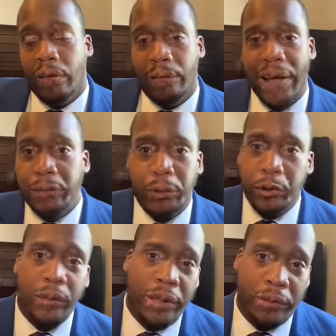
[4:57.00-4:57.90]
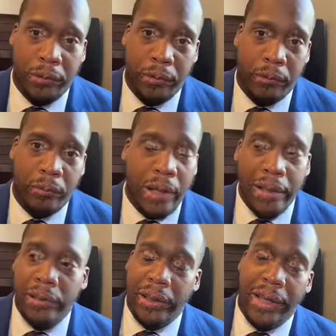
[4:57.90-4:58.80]
that's what you need to do. You got to
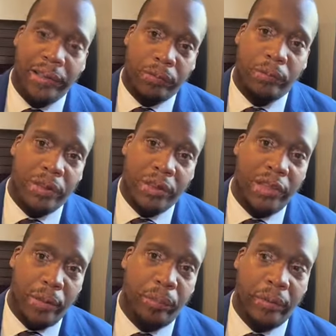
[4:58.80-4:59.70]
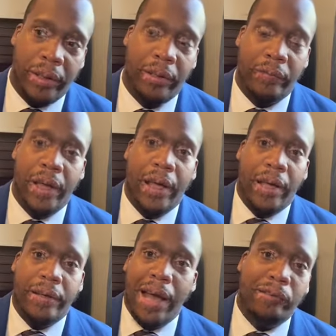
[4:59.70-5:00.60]
look at it from this standpoint of,
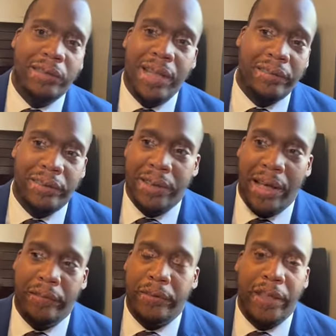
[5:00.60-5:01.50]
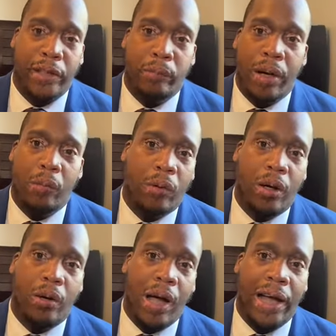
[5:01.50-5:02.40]
now it's not the time to think about,
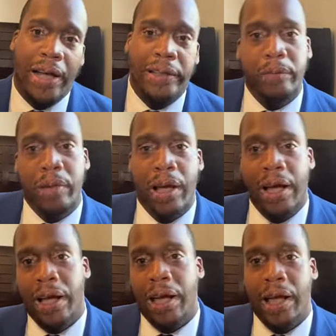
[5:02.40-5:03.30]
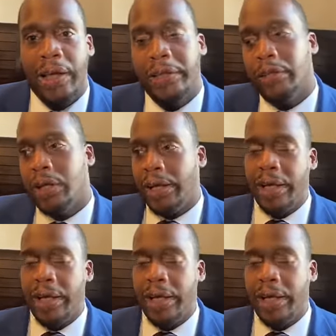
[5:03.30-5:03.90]
well, I got to get I got